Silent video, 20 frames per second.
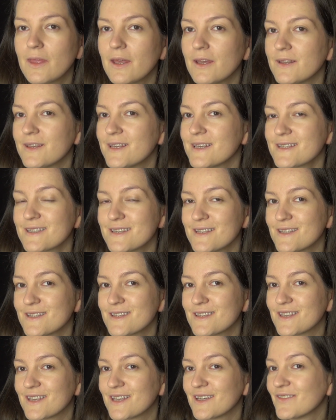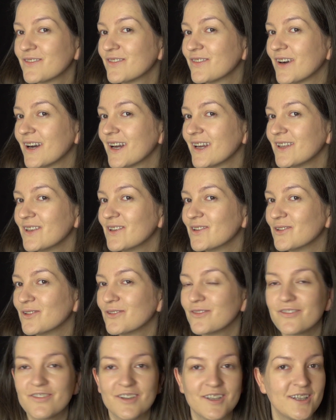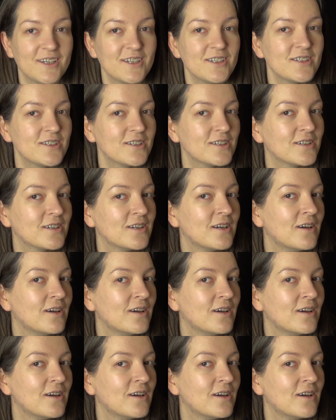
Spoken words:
And this is the final finish.